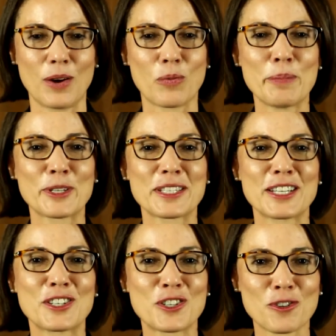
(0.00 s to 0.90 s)
We must
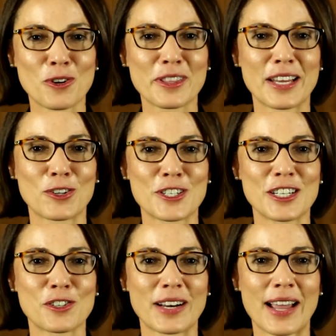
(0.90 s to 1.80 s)
ensure that our
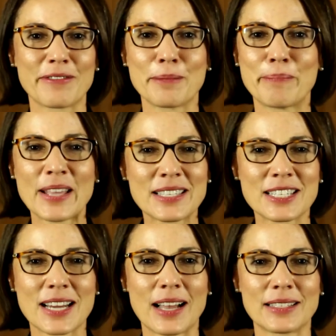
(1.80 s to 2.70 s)
children have the best
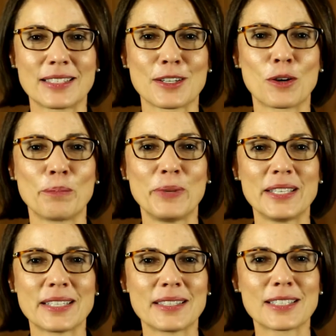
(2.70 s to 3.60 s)
chance to
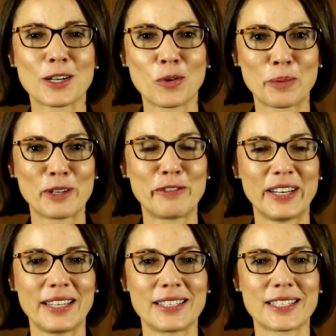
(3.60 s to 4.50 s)
compete in this global
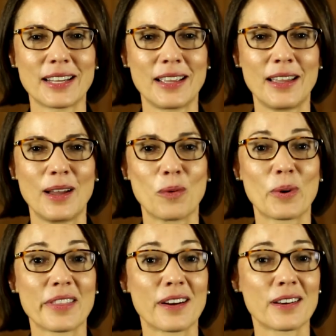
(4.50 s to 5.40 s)
village,
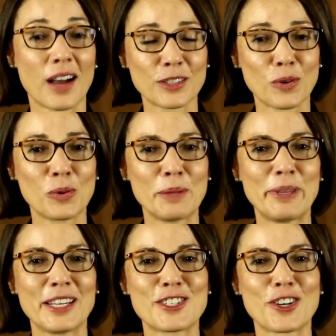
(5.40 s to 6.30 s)
where they are not only
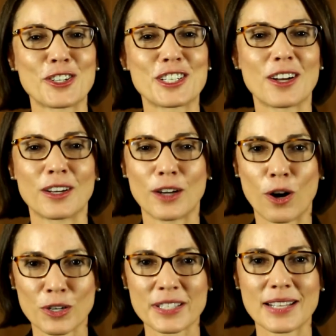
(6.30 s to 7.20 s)
being judged on
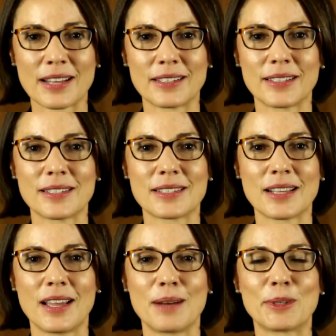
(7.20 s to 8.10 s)
our standards,
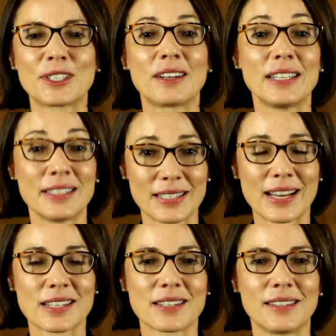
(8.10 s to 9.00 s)
but on
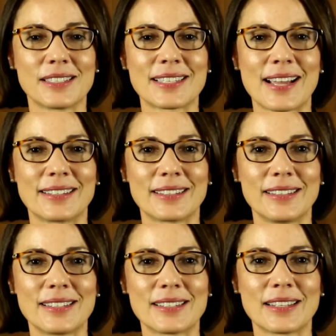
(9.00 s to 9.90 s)
international
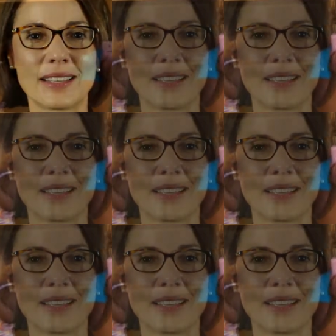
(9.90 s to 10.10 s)
standards.